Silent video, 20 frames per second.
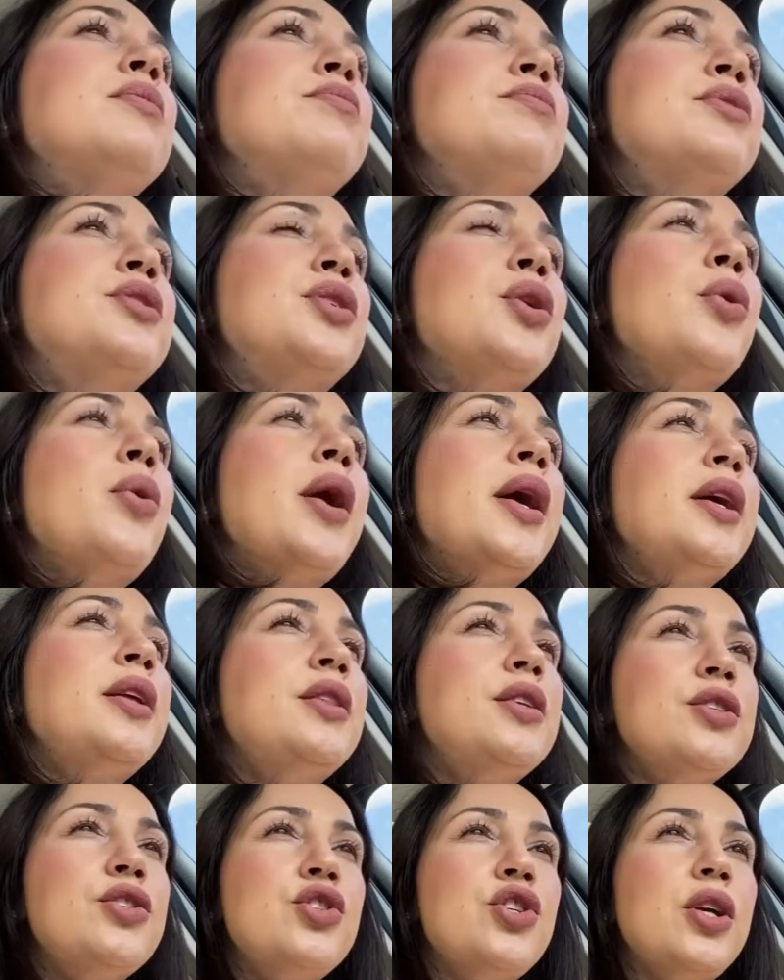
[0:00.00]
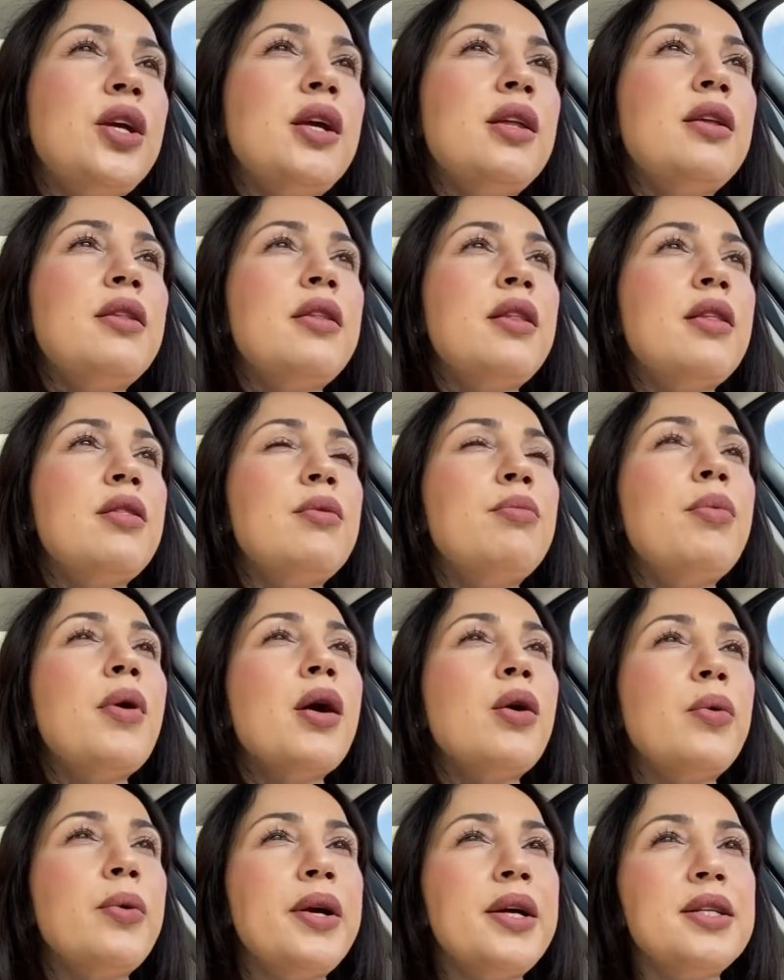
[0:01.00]
So I eat this chicken and then the
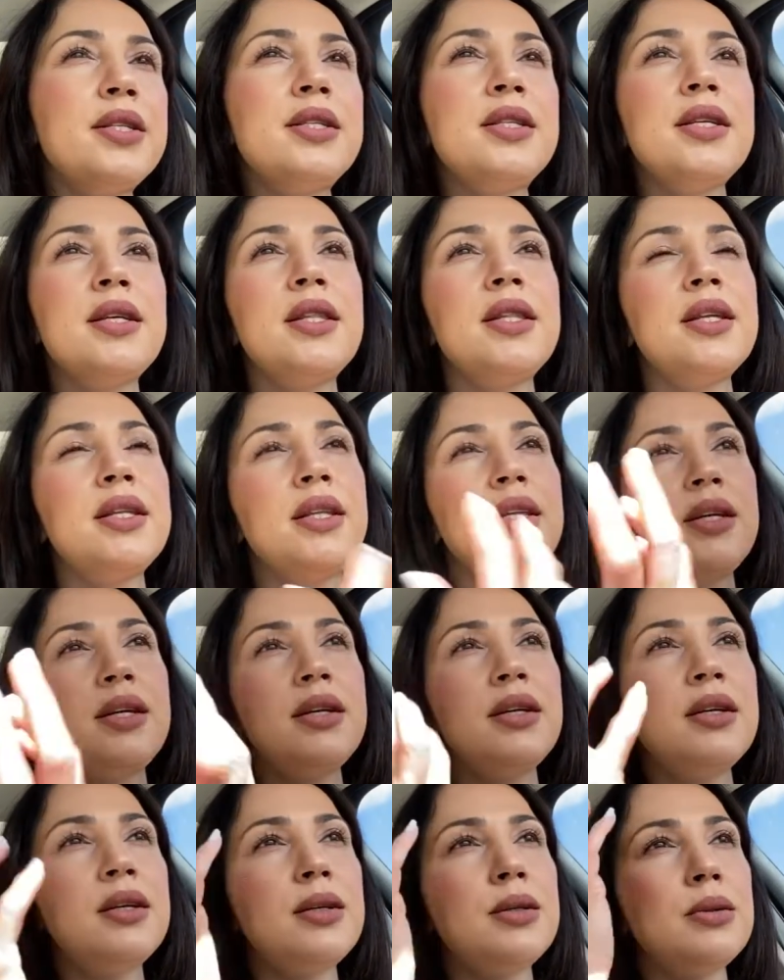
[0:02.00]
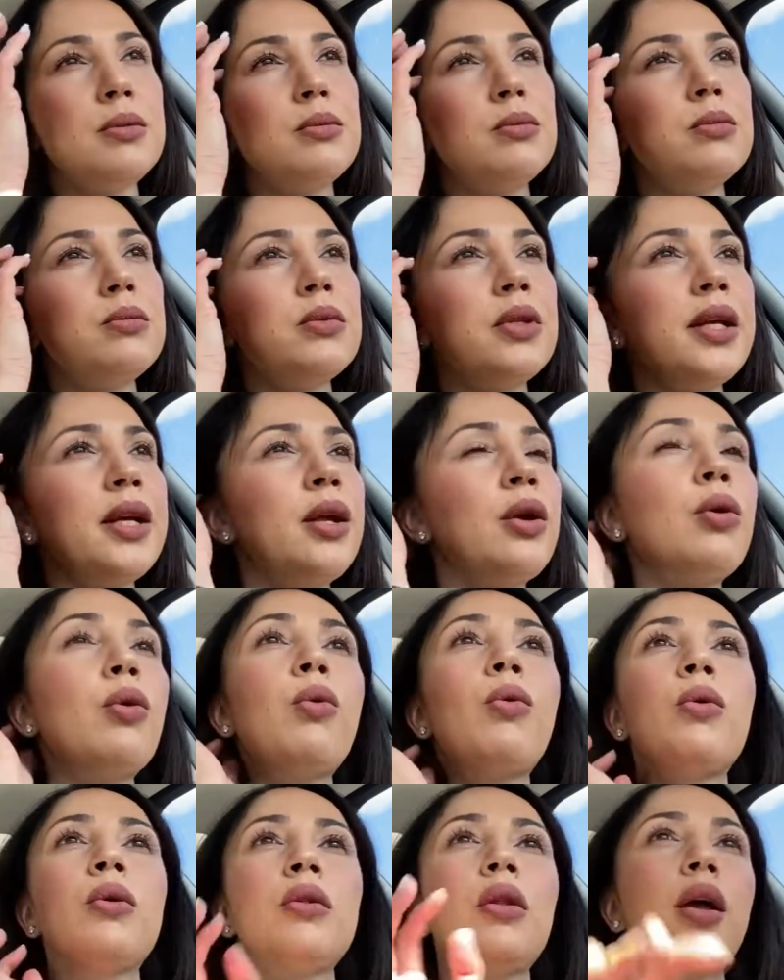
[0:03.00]
buckwheats, and then later
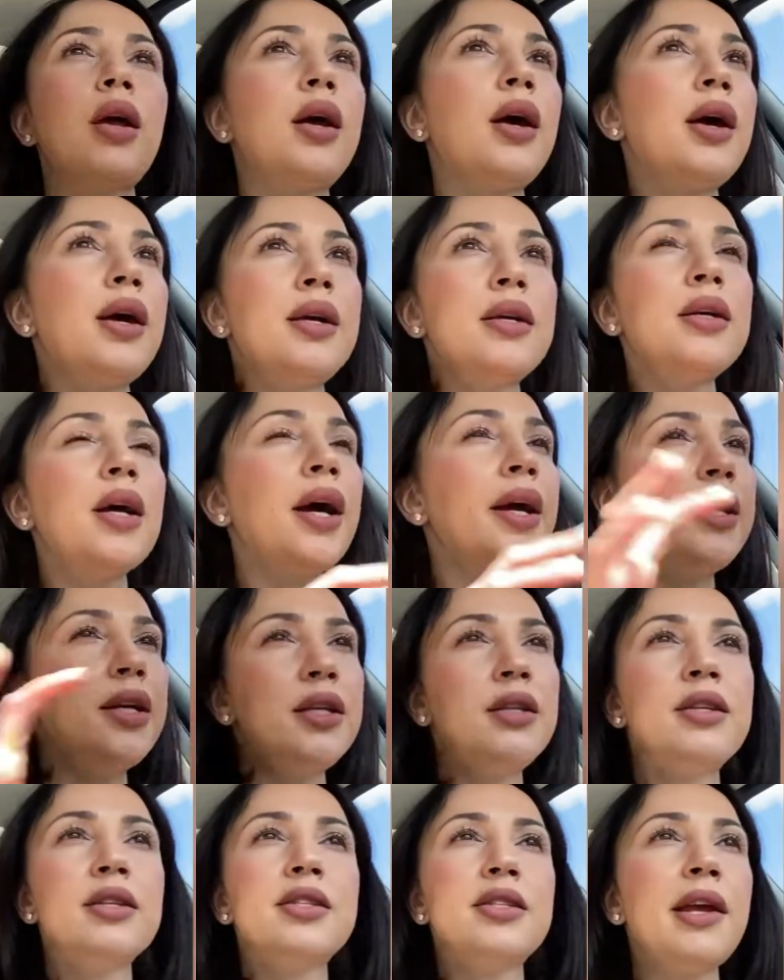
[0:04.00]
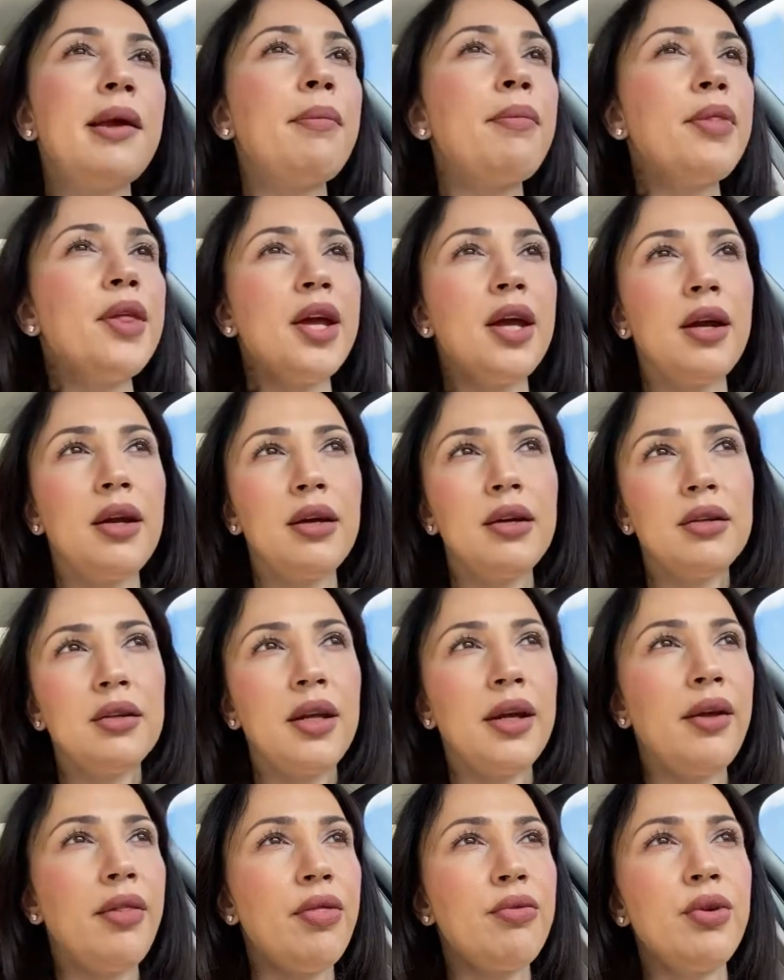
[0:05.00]
on, like I eat the same thing.
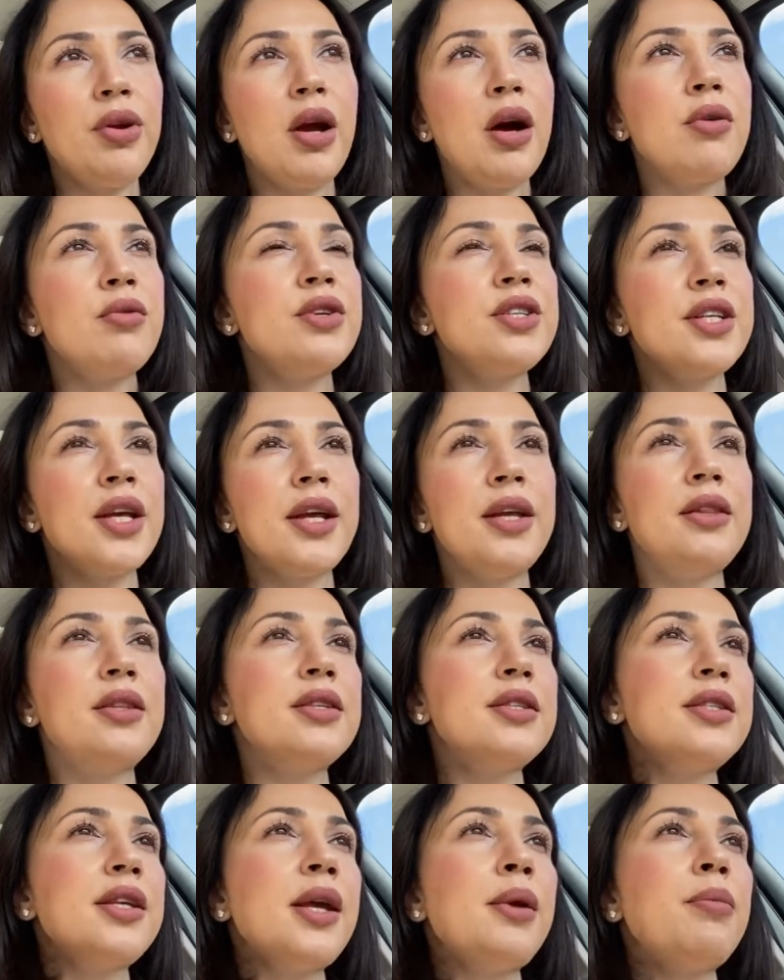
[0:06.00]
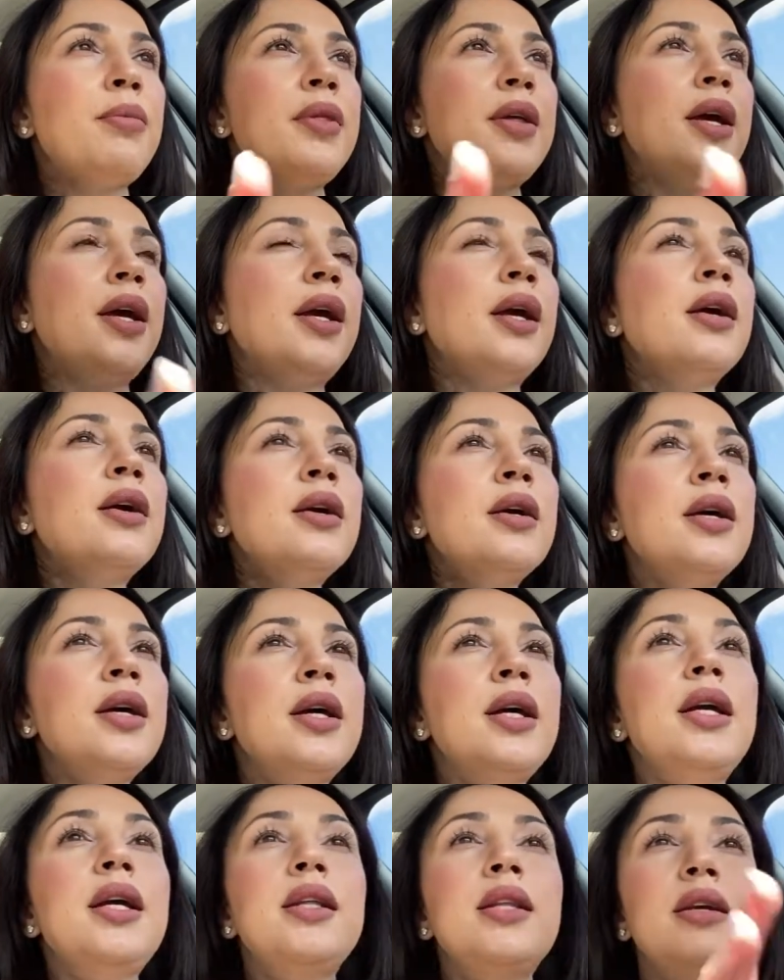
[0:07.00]
Like in 3 hours, I eat the same thing.
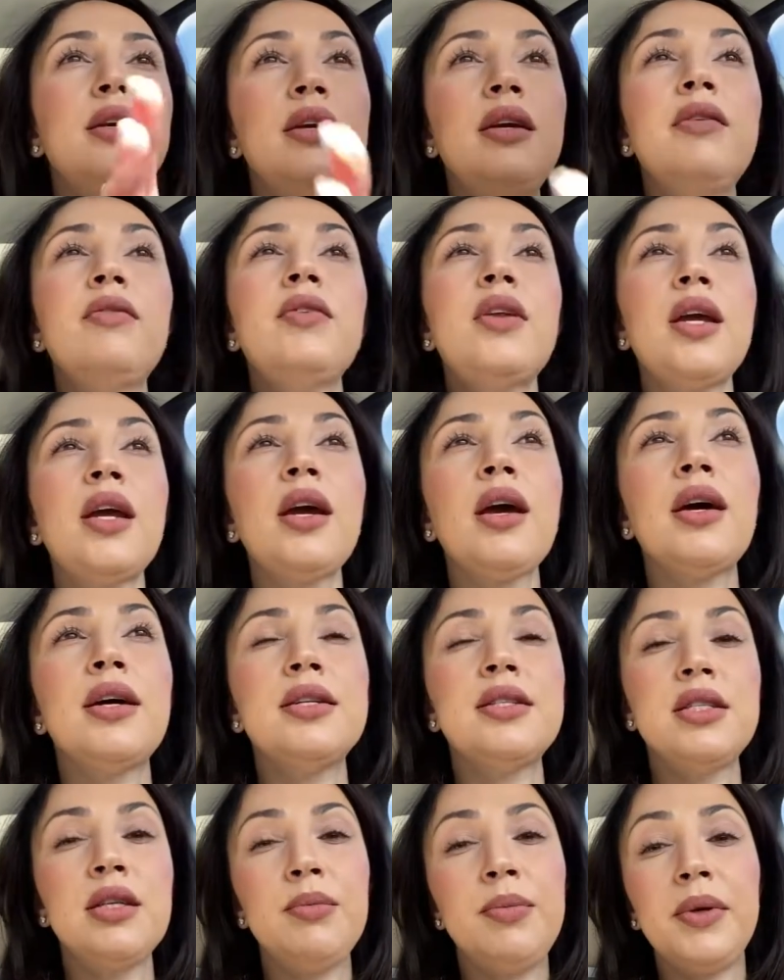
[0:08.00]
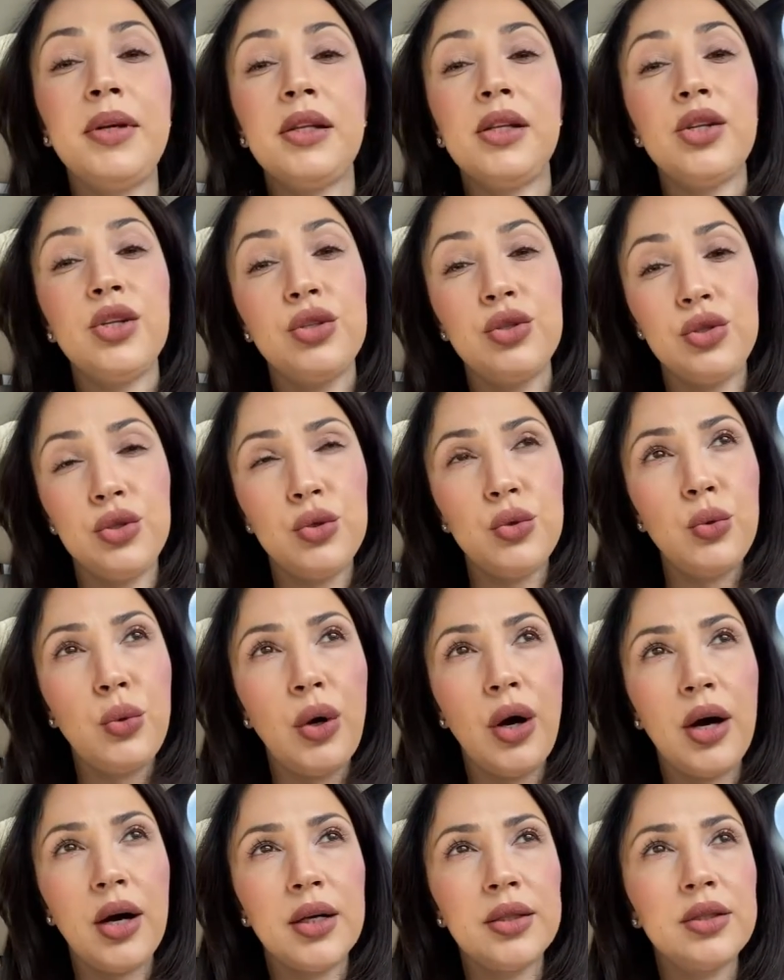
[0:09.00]
In the evening, I typically do
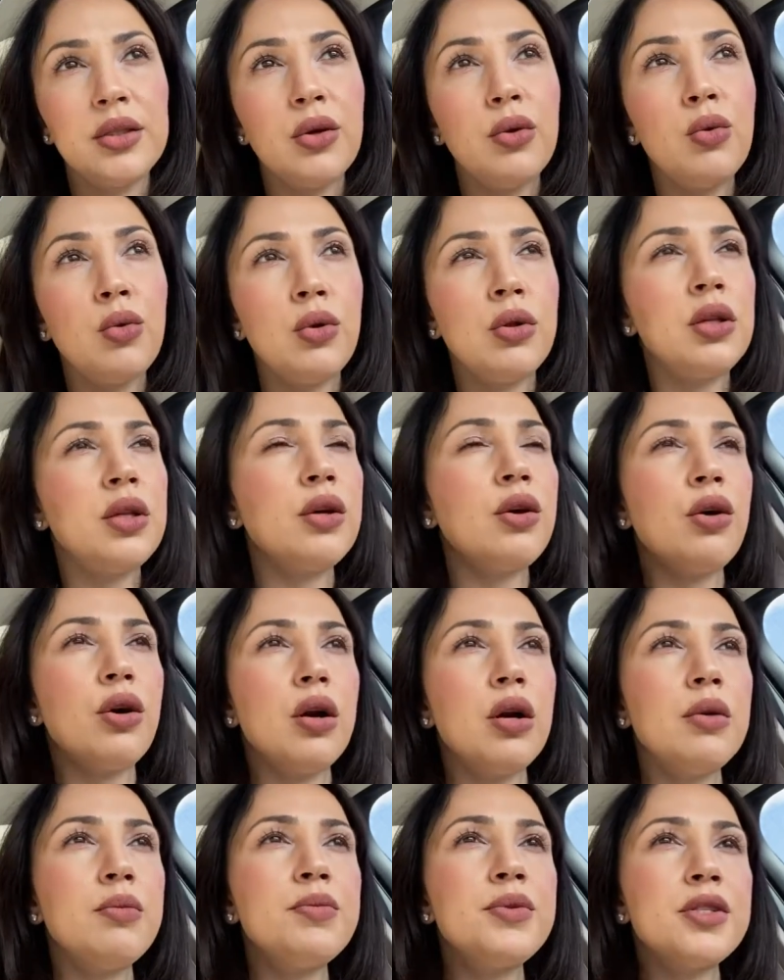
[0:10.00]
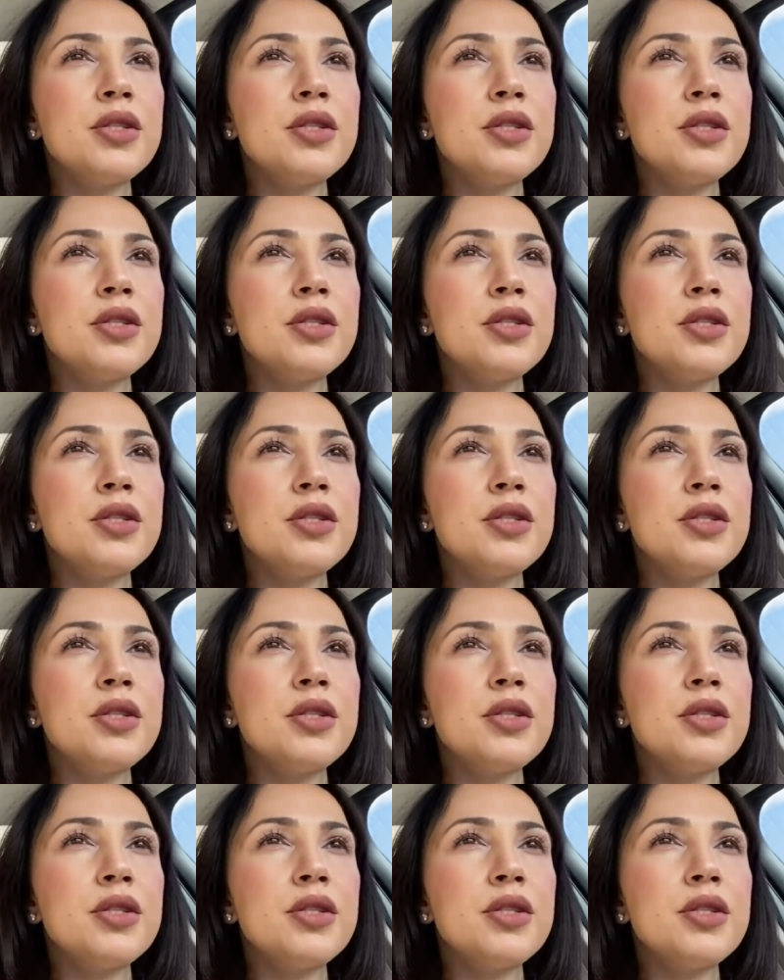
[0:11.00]
cut all the carbs,